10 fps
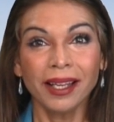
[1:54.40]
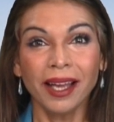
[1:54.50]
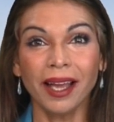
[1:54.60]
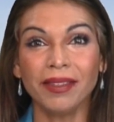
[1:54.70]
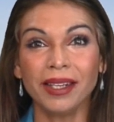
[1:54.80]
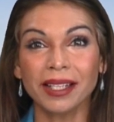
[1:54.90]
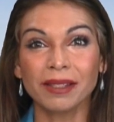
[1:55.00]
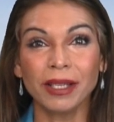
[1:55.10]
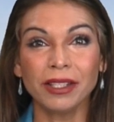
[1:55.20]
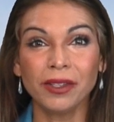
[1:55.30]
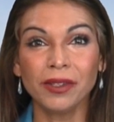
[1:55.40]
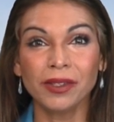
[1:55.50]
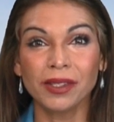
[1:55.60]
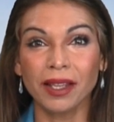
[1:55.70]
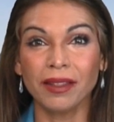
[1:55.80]
And the next big
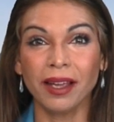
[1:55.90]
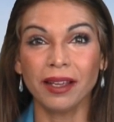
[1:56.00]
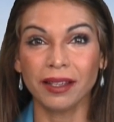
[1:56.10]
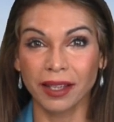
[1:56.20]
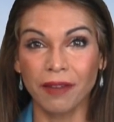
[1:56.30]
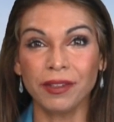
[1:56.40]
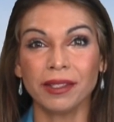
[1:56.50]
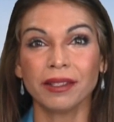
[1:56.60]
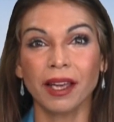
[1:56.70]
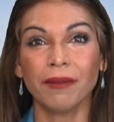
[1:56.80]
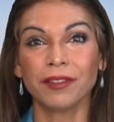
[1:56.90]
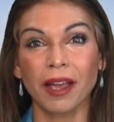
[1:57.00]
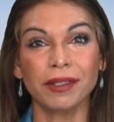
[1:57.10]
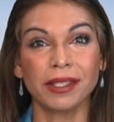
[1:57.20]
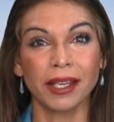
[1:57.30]
news that covers,
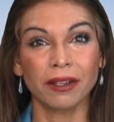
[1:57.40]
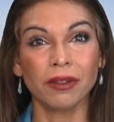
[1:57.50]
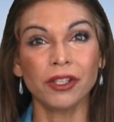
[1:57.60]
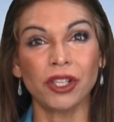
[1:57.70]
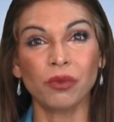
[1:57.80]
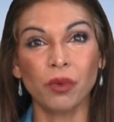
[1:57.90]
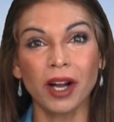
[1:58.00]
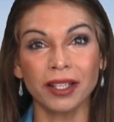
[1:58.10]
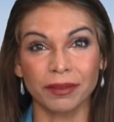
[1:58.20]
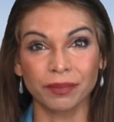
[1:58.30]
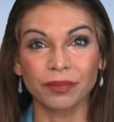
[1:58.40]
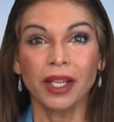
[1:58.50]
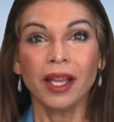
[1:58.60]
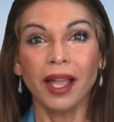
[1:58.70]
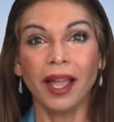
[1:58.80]
covers Technology One,
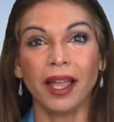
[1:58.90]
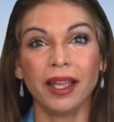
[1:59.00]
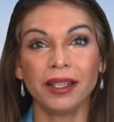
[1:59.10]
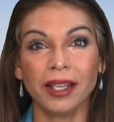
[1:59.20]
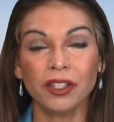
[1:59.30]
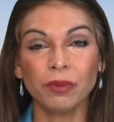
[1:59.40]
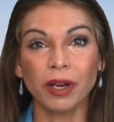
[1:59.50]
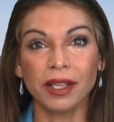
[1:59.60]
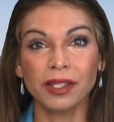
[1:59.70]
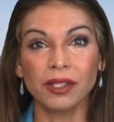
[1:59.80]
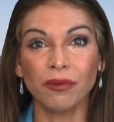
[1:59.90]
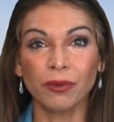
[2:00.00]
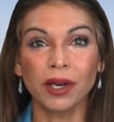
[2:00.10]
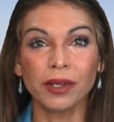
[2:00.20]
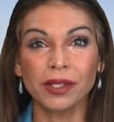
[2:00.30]
an enterprise
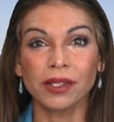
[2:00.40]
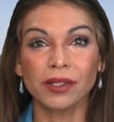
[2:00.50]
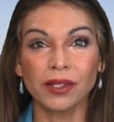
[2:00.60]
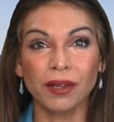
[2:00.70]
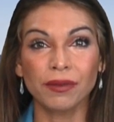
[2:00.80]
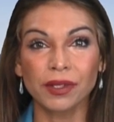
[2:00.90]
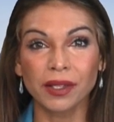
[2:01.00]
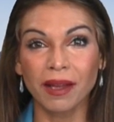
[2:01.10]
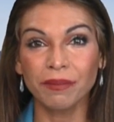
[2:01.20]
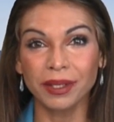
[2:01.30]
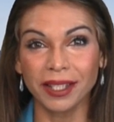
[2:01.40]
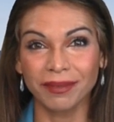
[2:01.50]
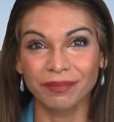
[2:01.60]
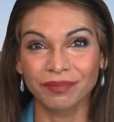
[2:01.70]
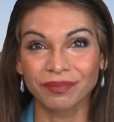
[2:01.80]
software as a service company.